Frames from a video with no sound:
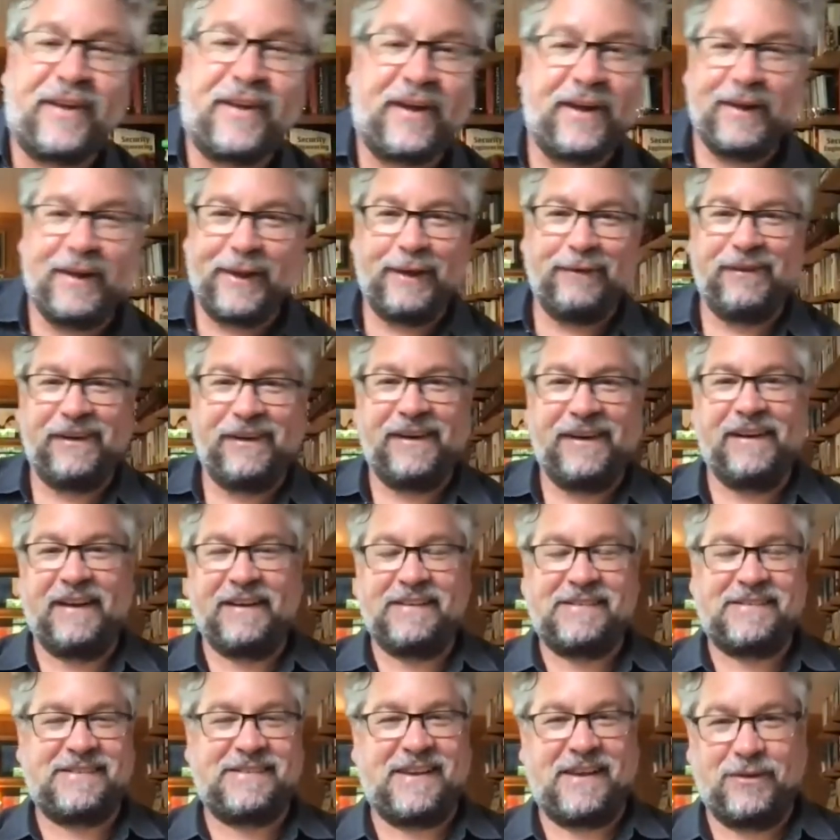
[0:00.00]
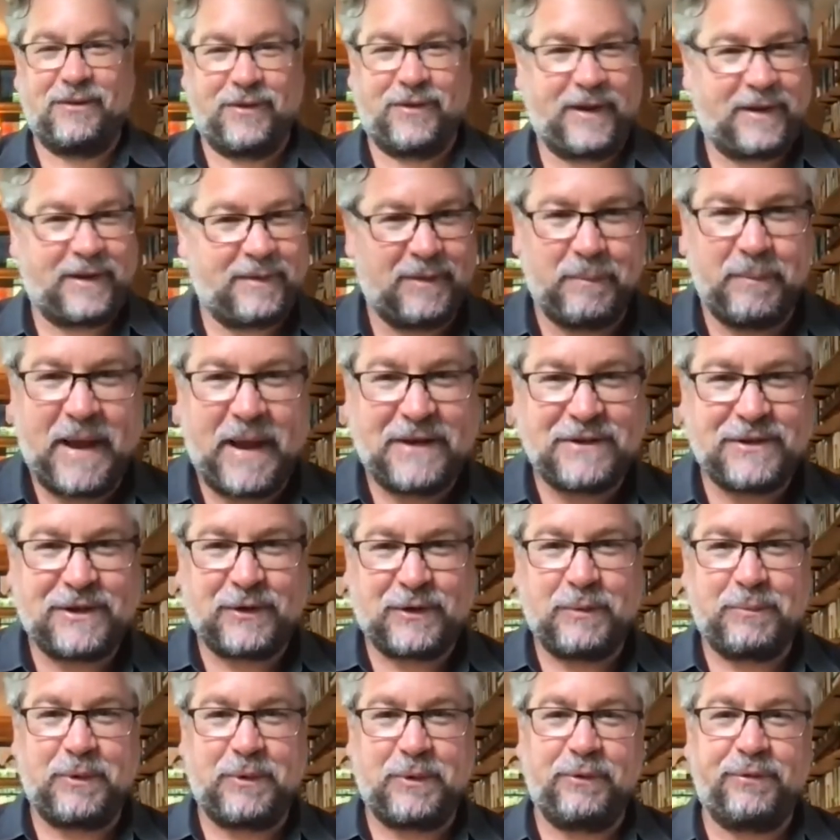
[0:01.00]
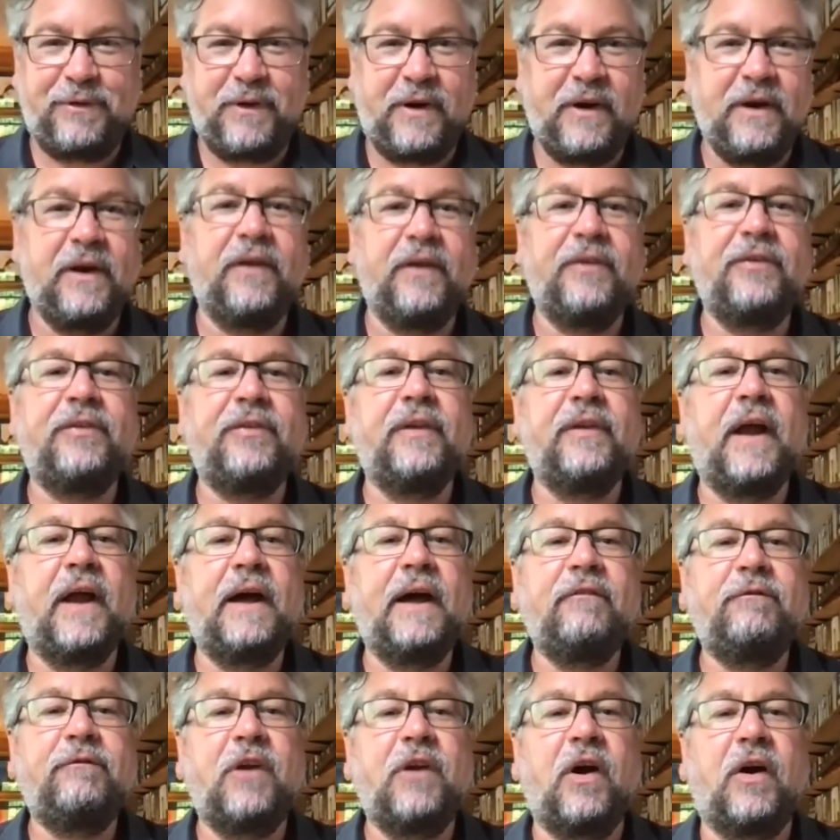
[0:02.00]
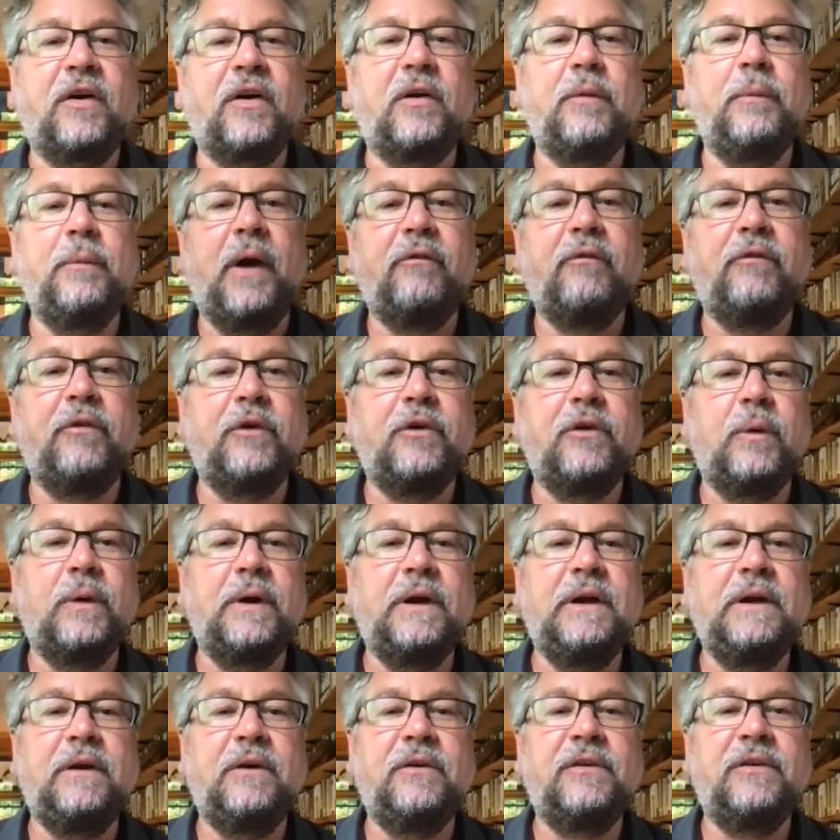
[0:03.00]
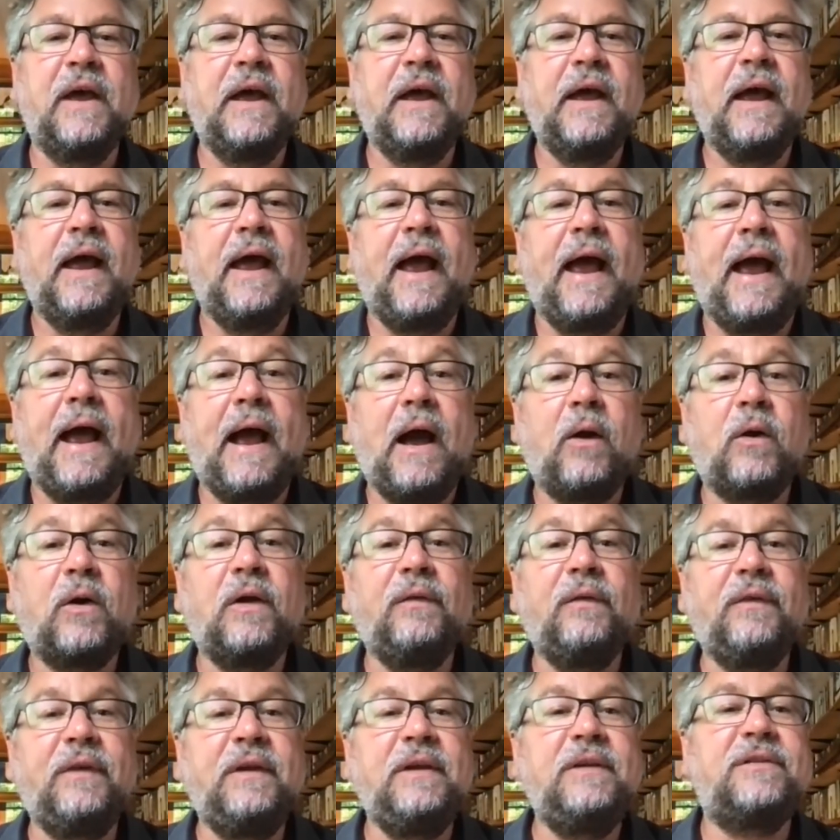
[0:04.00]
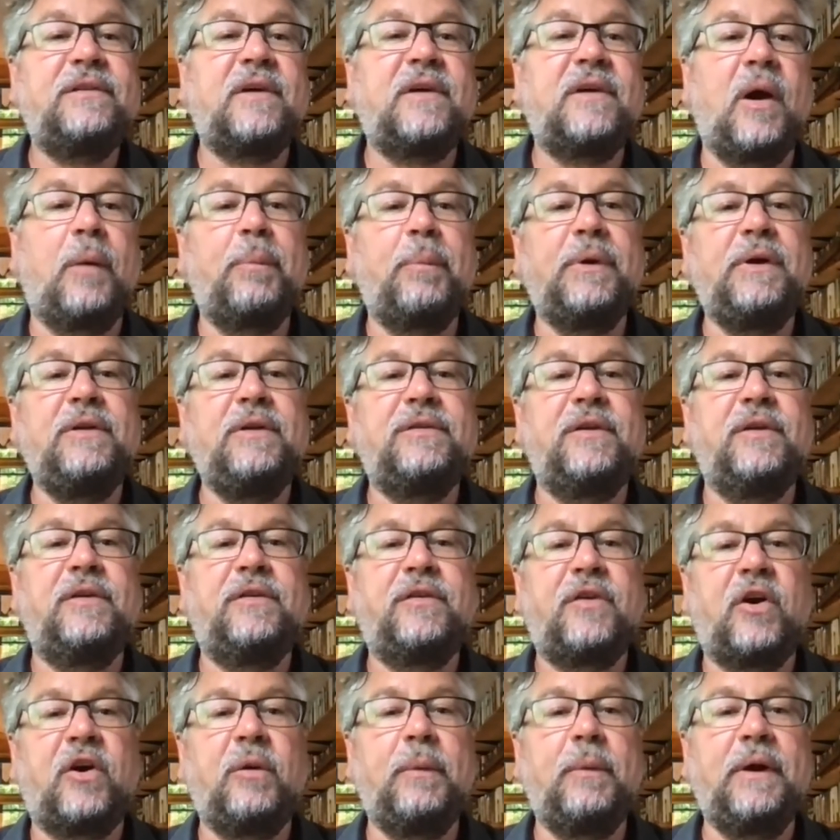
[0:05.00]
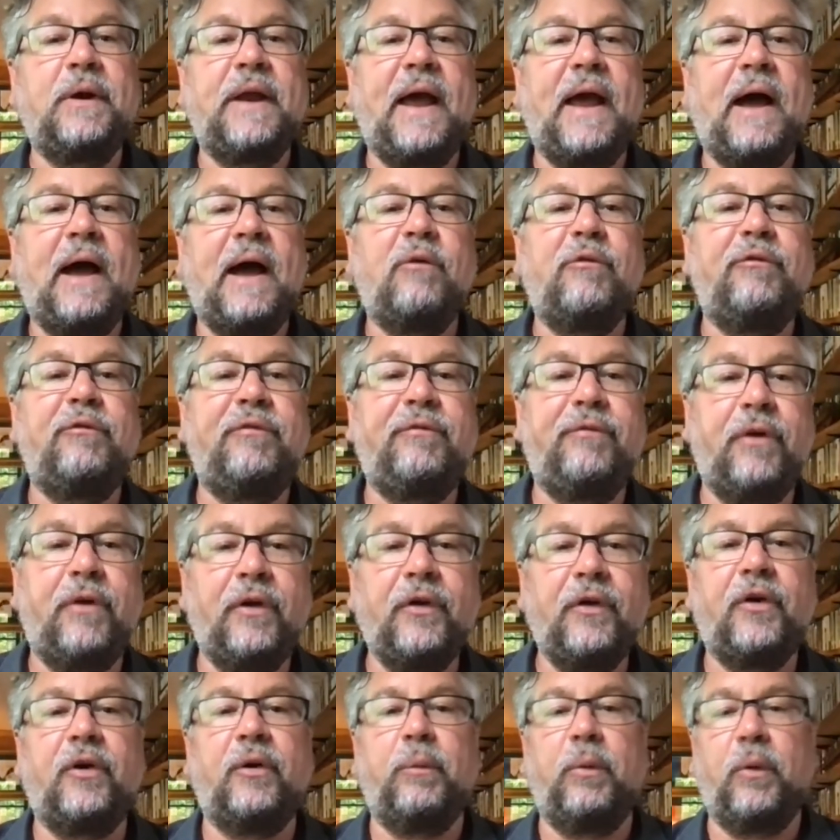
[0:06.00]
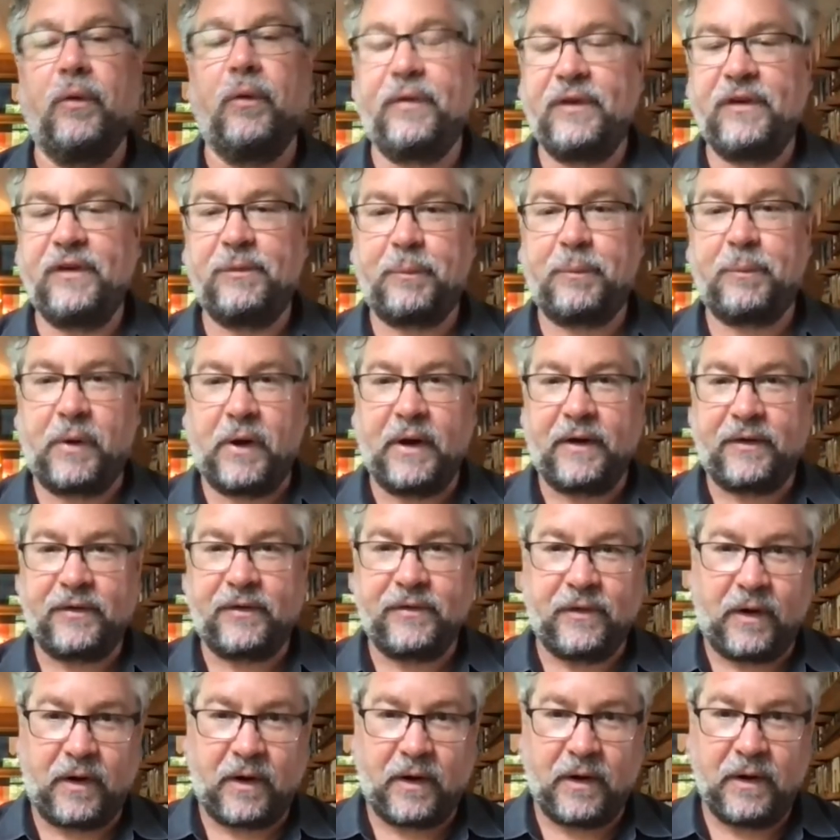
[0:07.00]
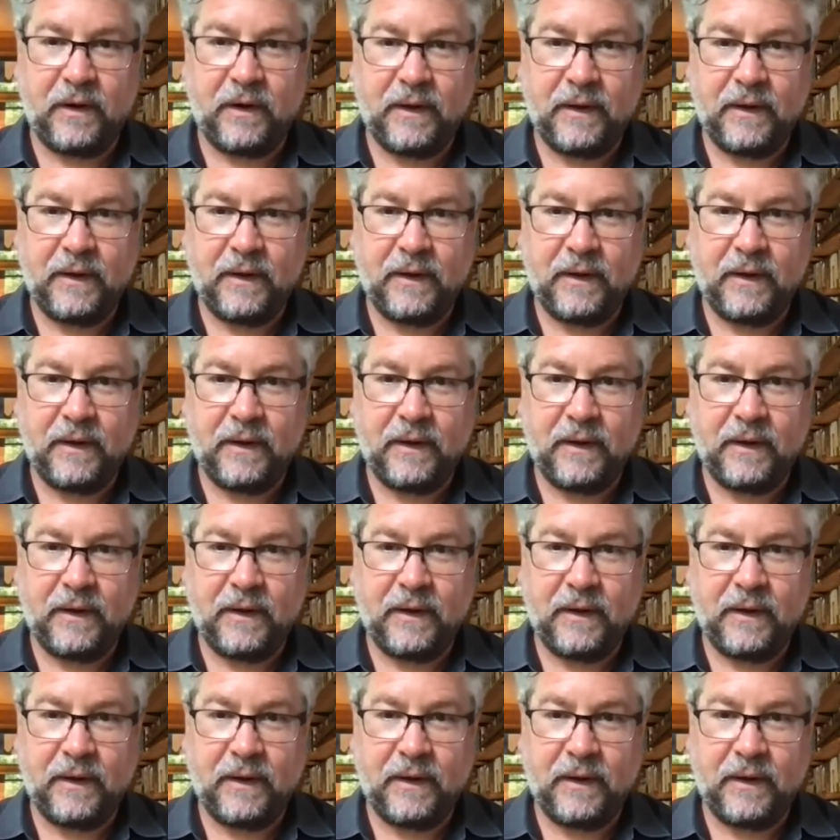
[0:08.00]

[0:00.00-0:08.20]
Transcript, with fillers: I love it. That sounds like the magic crypto fairy dust that I've talked about for 20 years. How can these companies determine how vulnerable these products are?